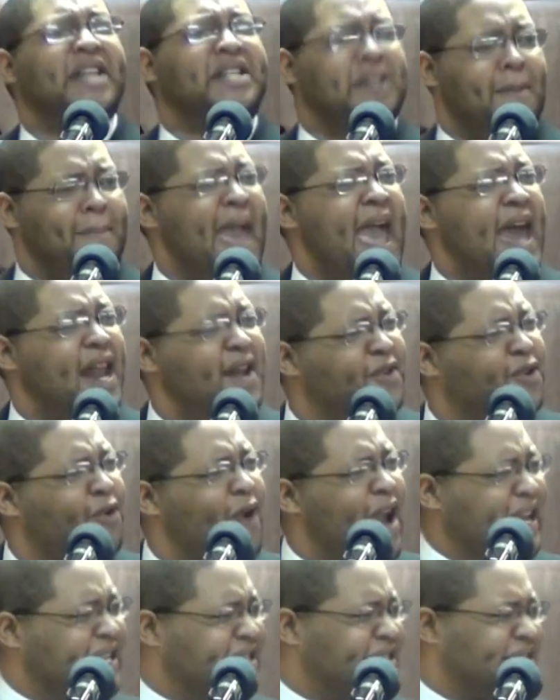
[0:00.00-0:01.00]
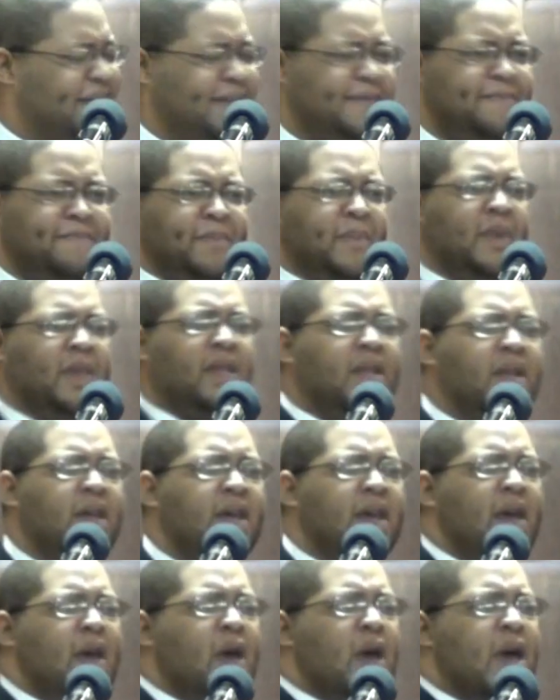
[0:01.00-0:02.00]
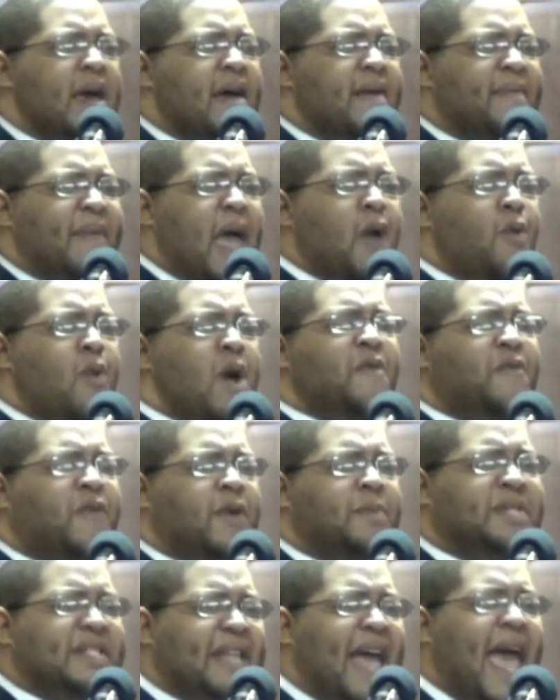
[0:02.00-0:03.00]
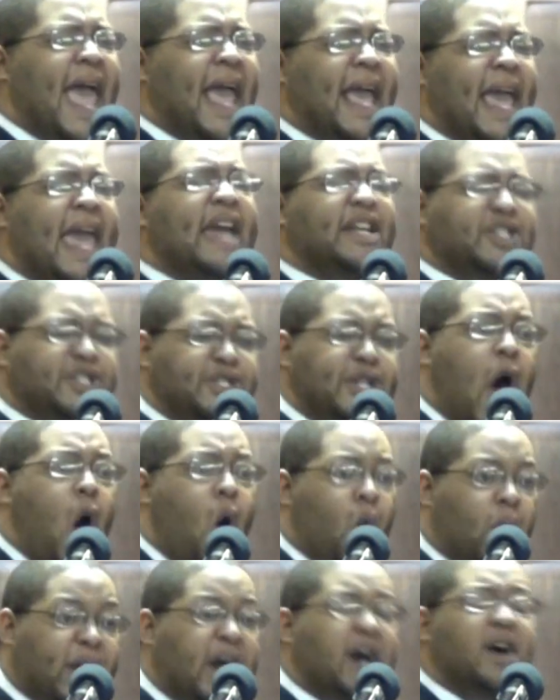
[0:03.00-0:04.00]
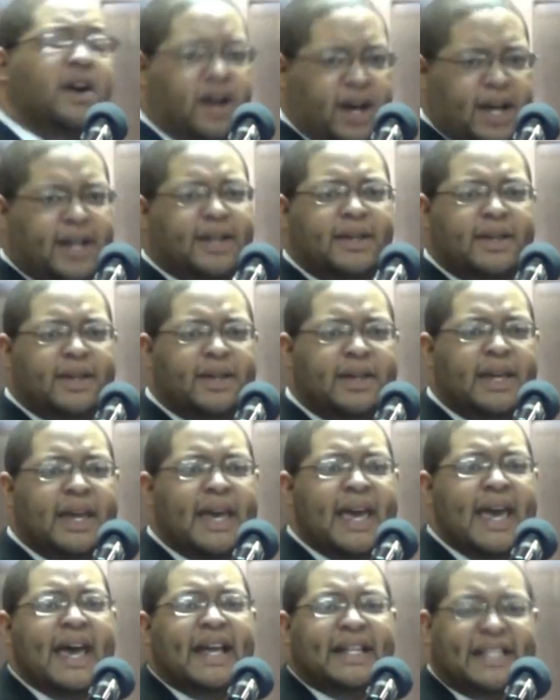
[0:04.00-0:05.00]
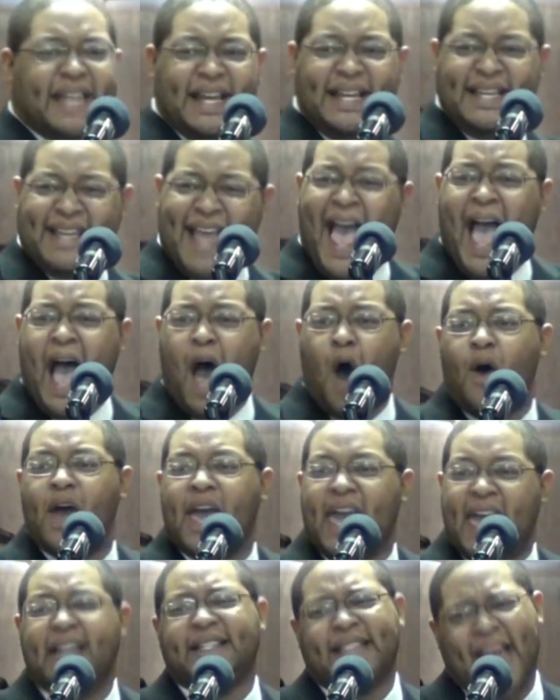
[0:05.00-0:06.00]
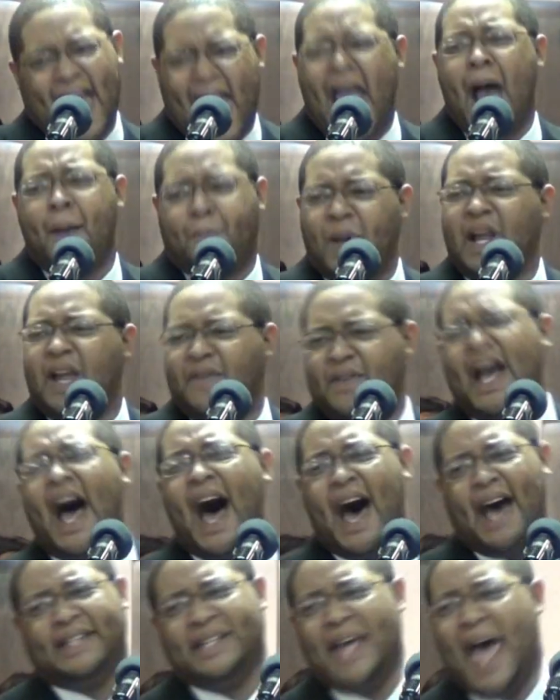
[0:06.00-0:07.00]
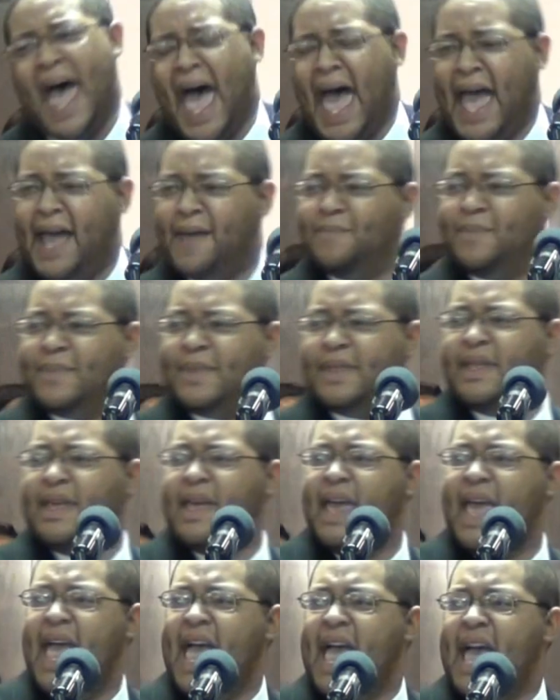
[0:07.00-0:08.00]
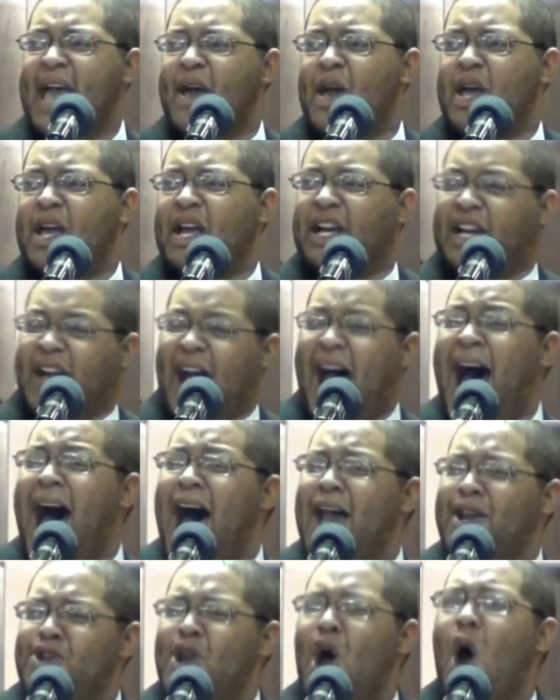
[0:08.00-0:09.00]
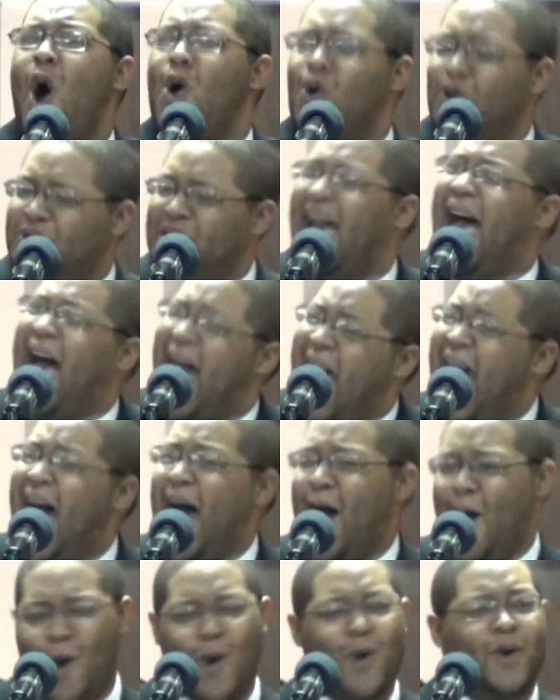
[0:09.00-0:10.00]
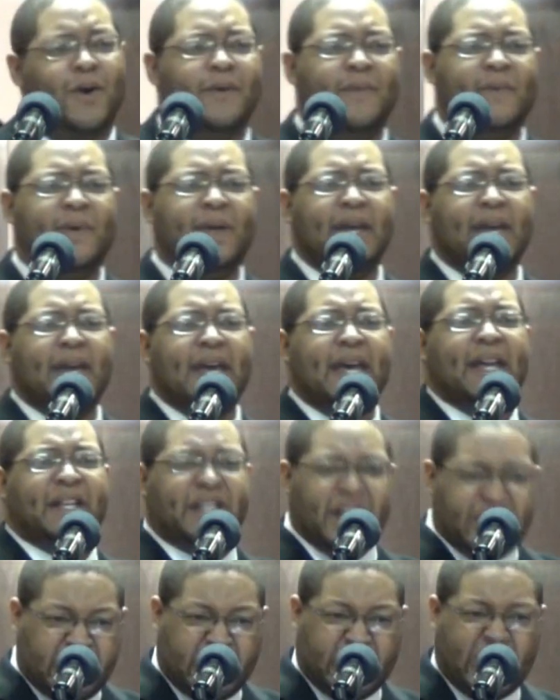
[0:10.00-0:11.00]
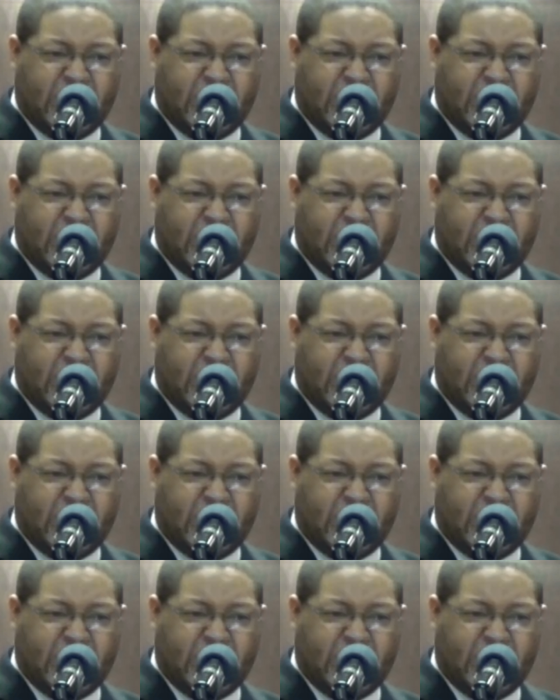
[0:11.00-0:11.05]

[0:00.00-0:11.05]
he's a man of grace. They went from saying he's no good to now he's the apple of God's eye. God knows how to